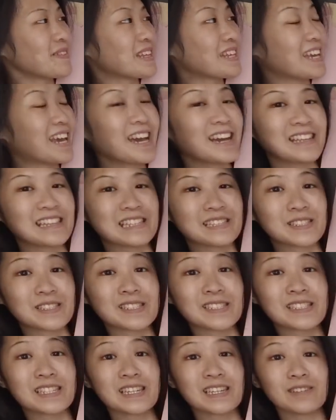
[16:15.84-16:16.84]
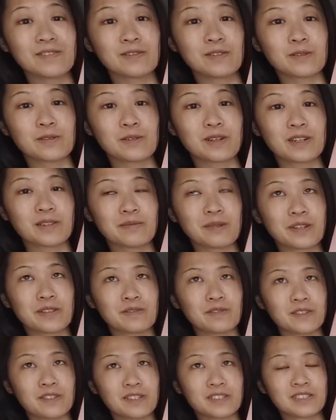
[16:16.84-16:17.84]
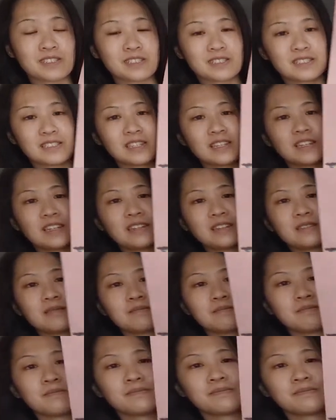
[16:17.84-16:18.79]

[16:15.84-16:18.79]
yeah, this is like for one of my first, I